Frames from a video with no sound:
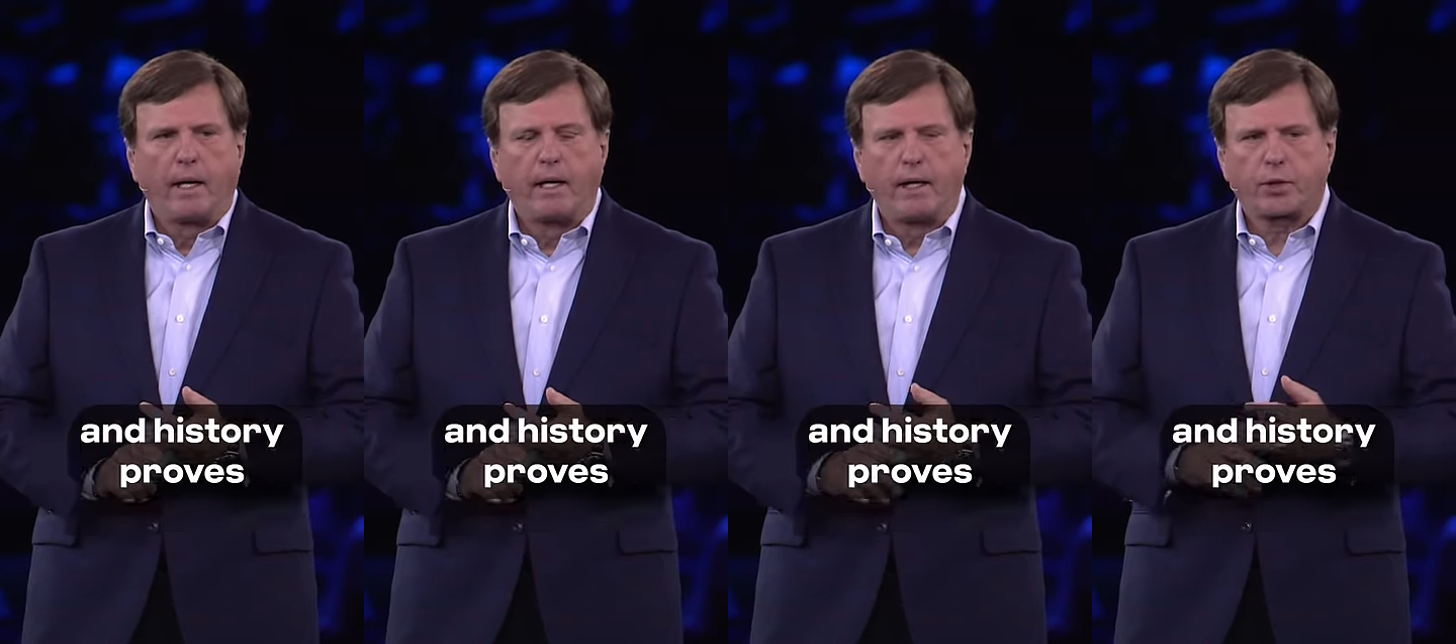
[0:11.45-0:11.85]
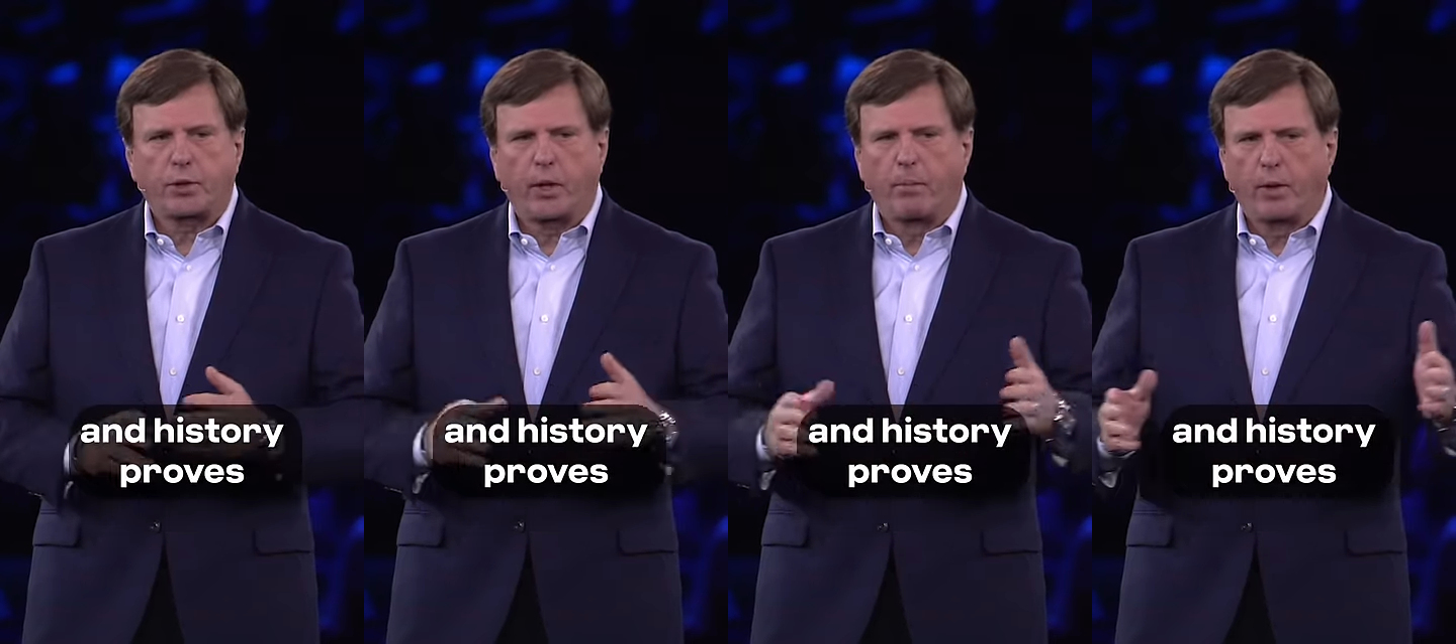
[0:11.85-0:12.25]
And
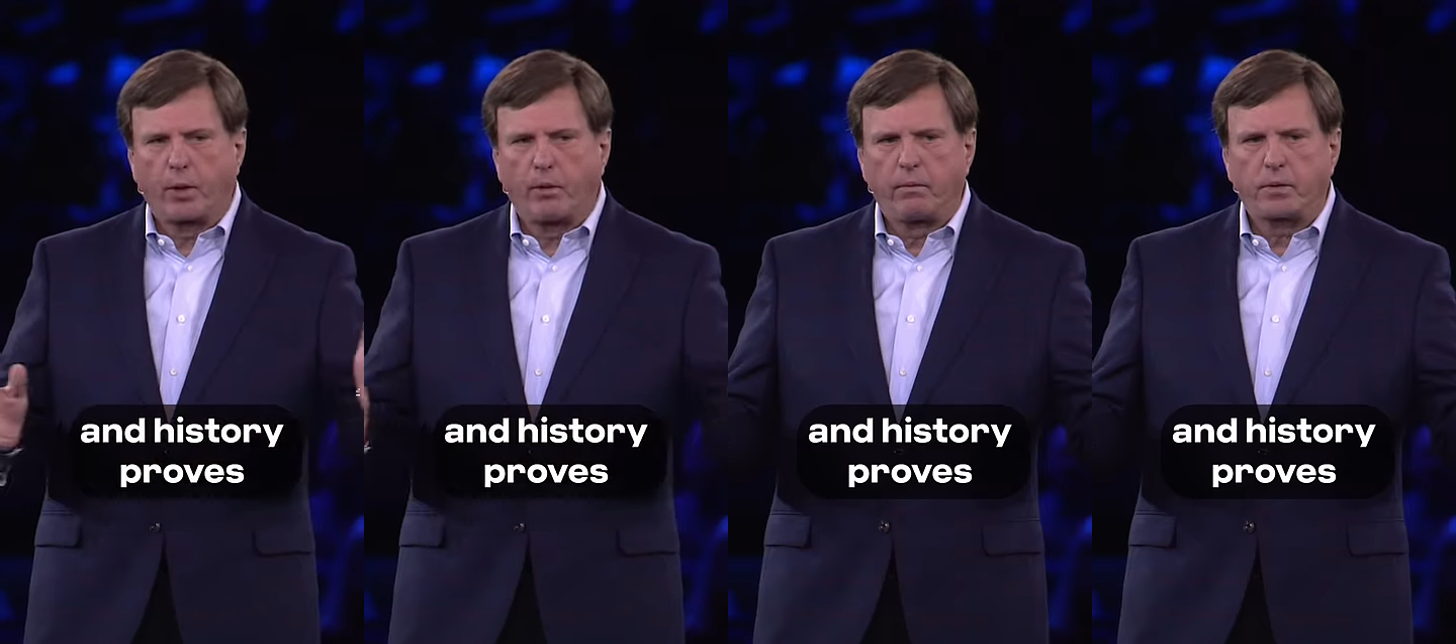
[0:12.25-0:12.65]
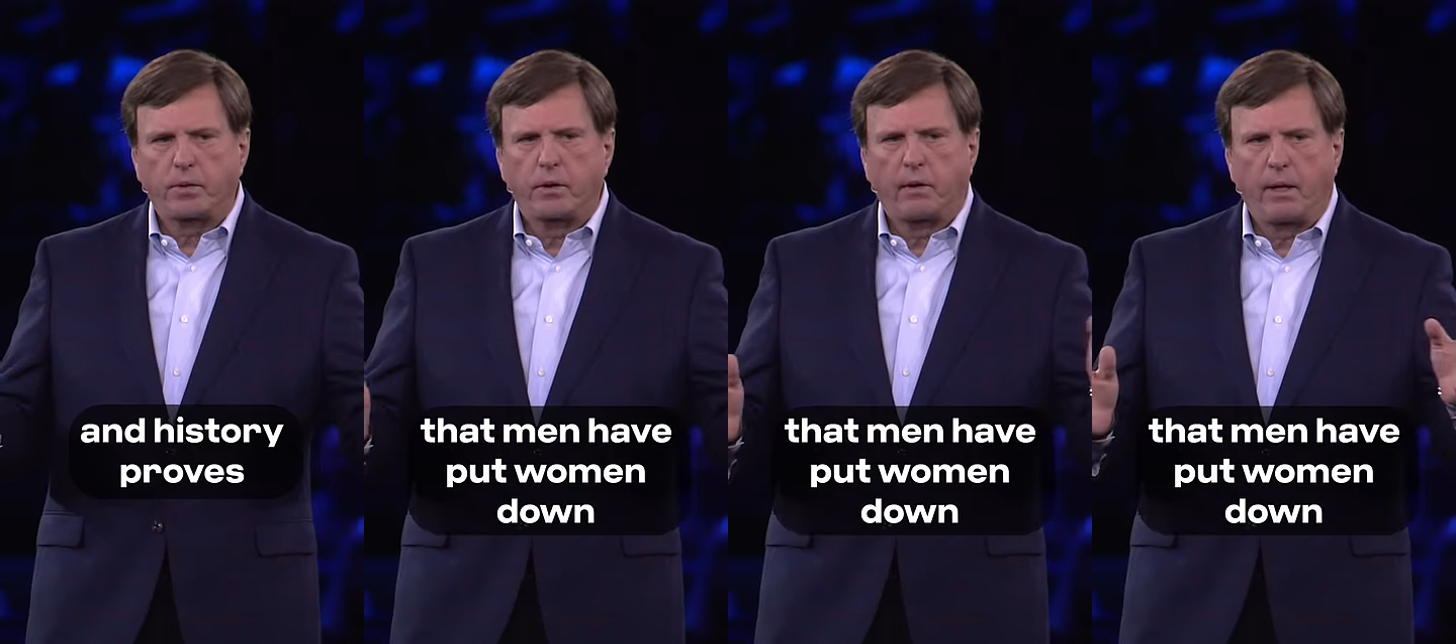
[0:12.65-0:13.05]
history
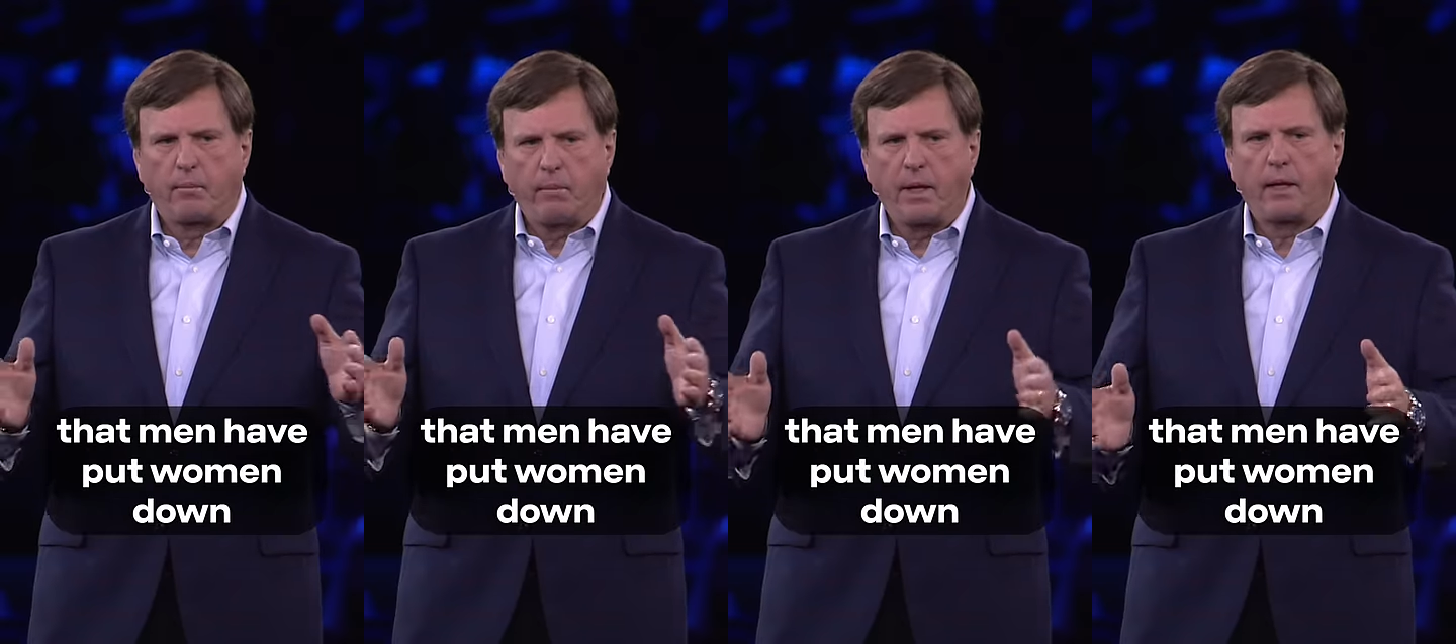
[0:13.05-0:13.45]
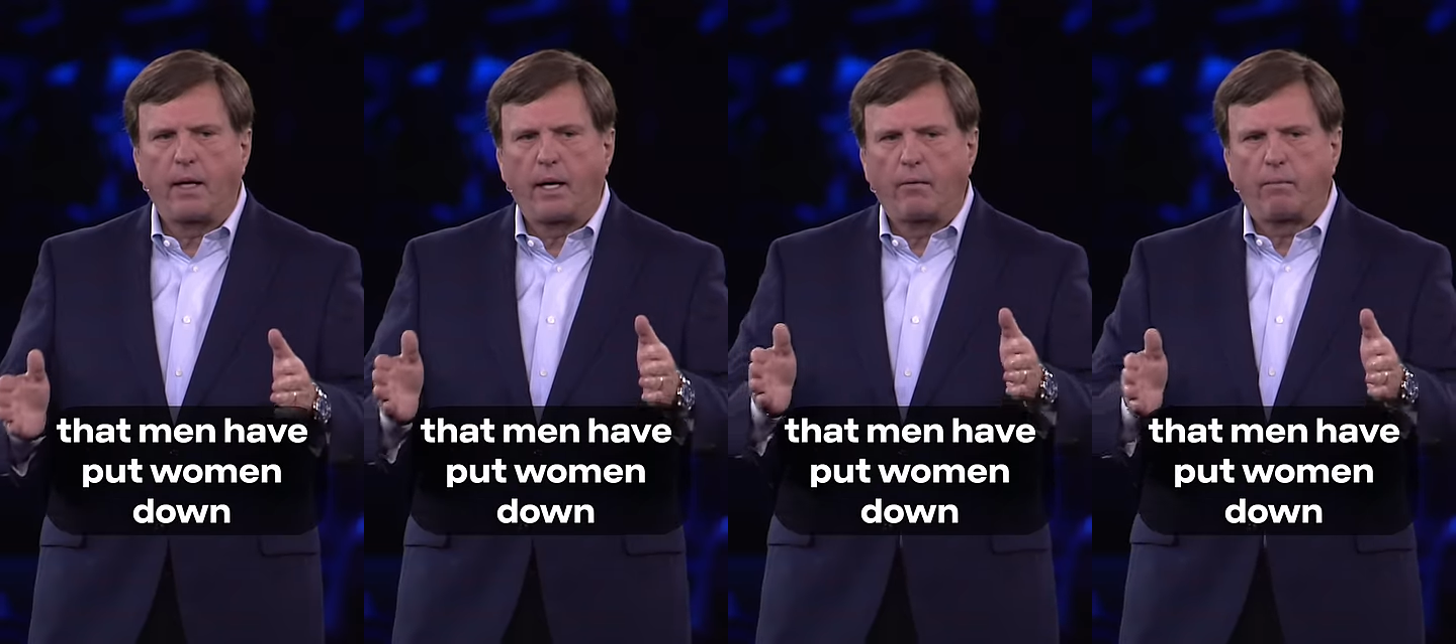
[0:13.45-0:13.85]
proves that men
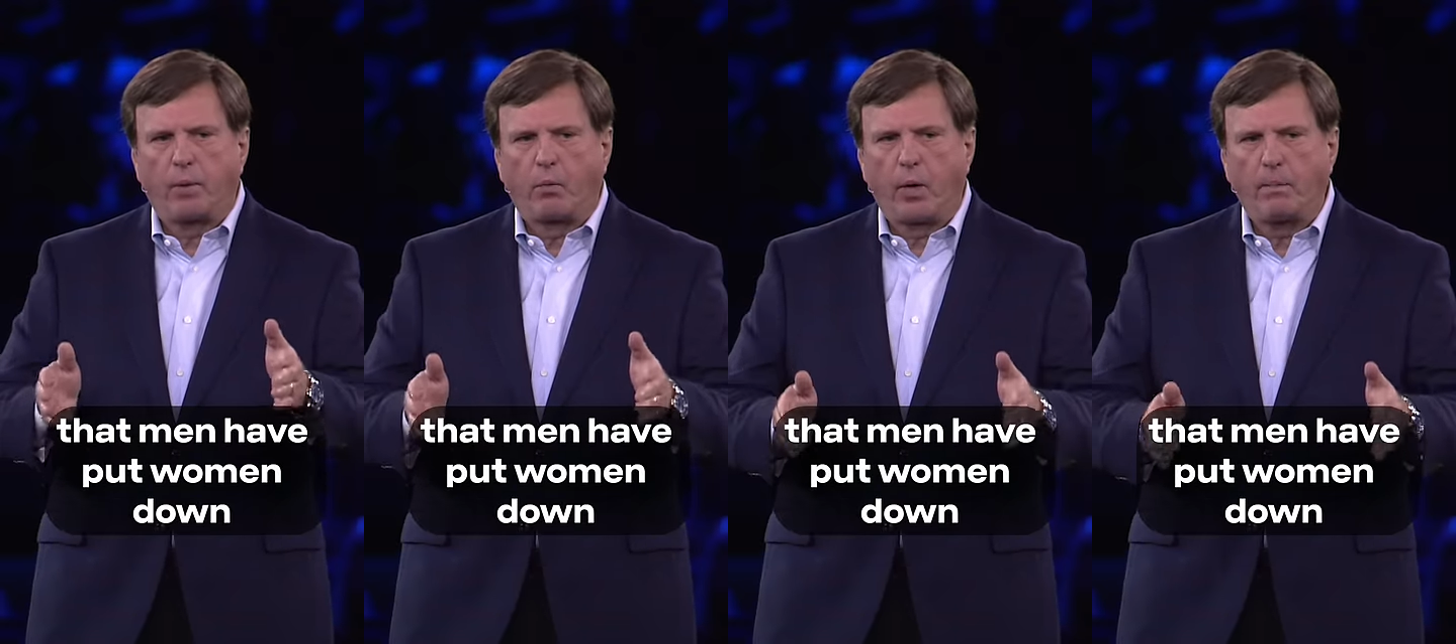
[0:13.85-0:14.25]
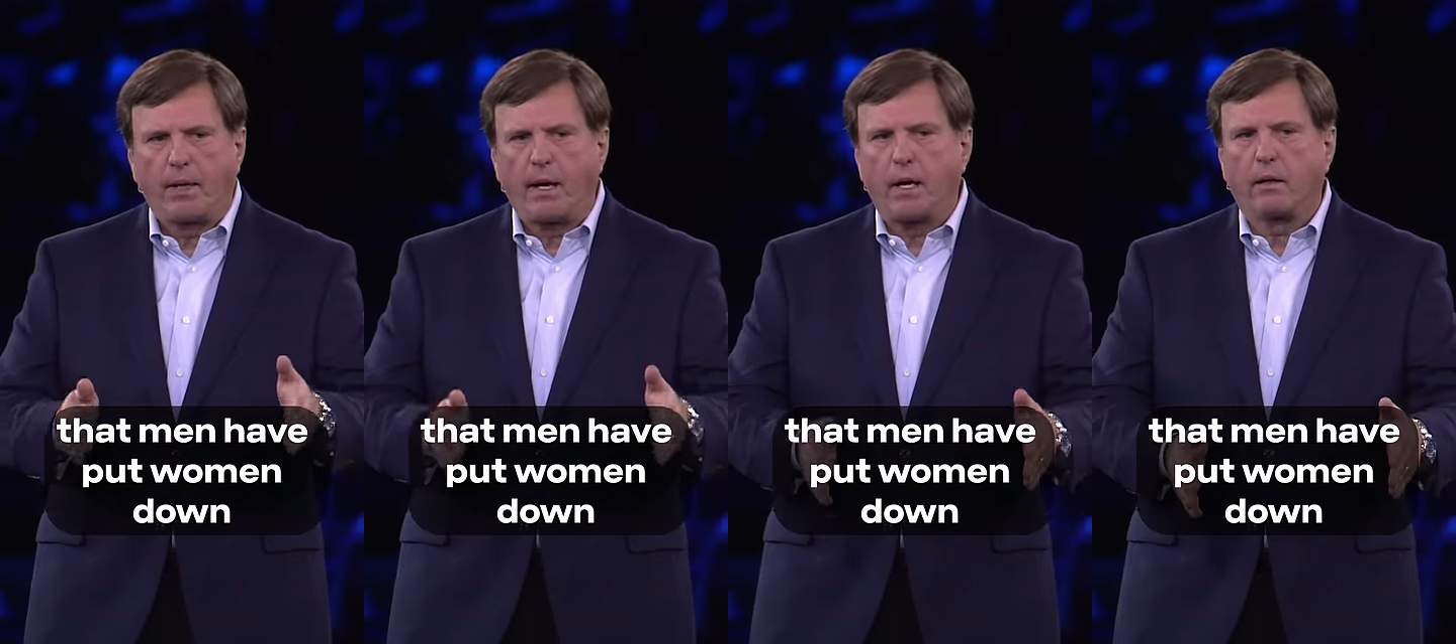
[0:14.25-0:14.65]
have put
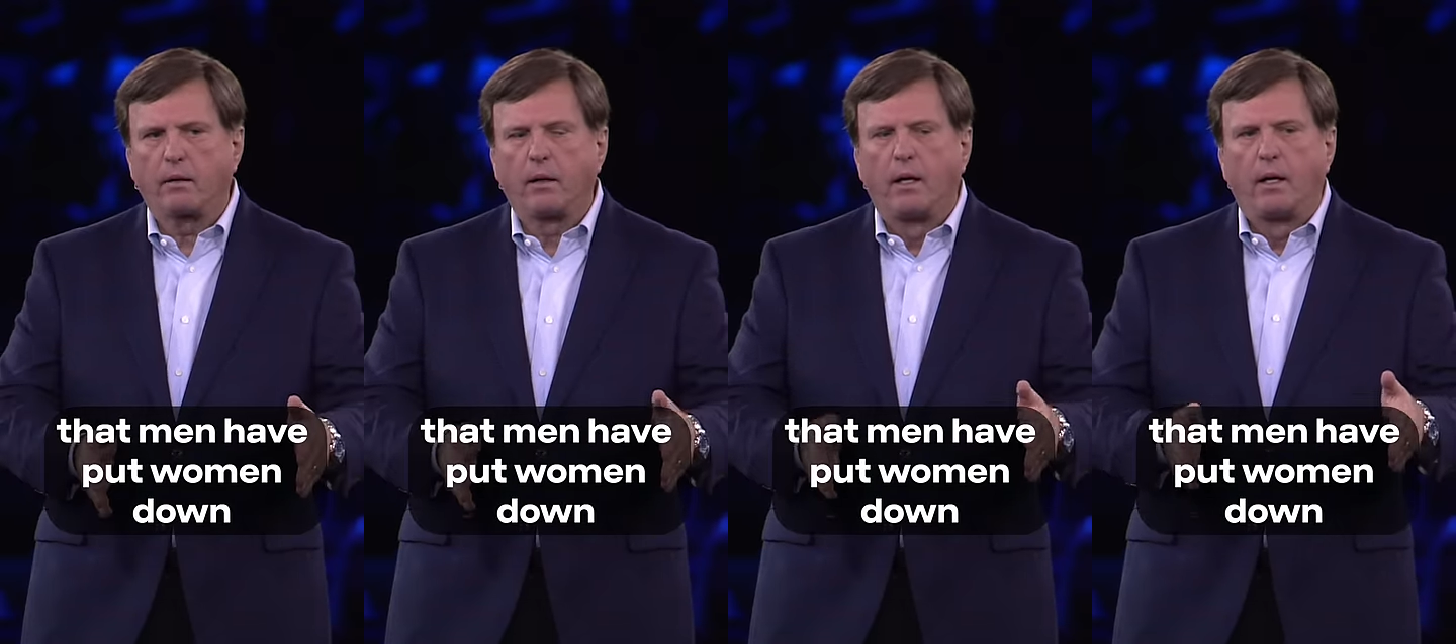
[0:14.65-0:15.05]
women down